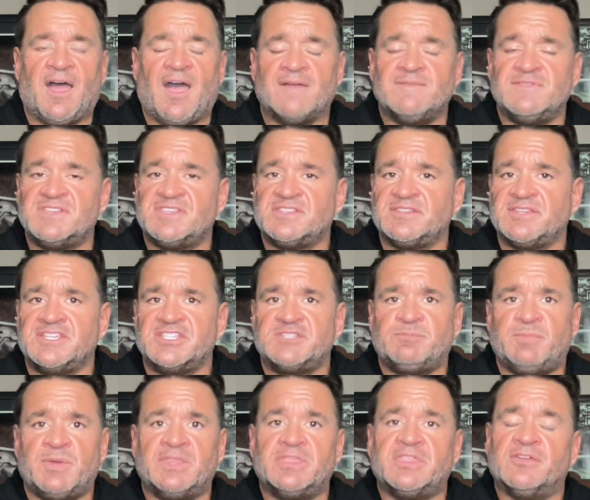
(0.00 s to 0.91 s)
Uh, obviously, he
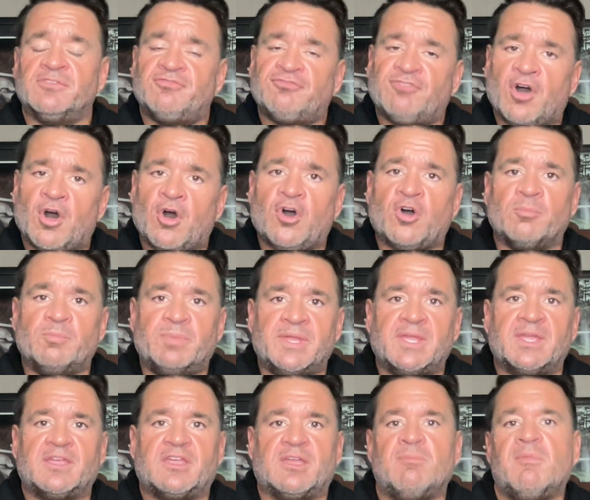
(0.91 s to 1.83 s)
spent the fall
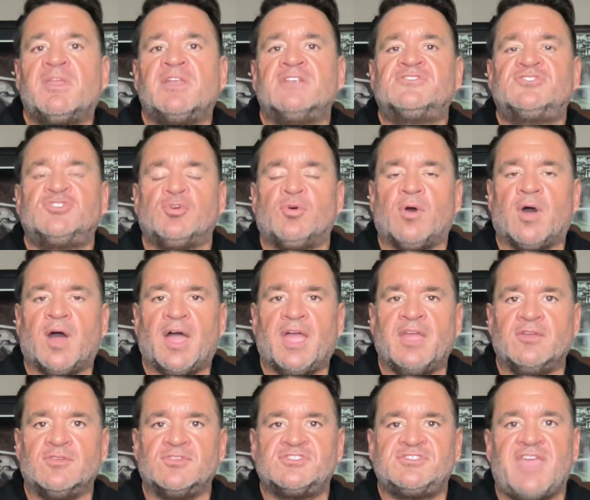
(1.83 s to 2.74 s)
being committed to
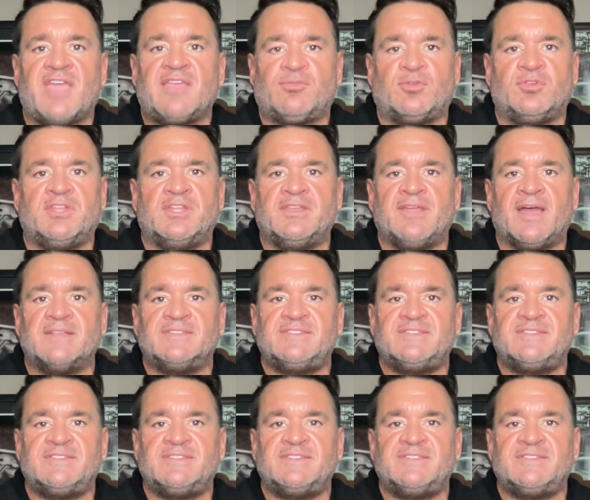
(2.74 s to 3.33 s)
Ohio State. So we did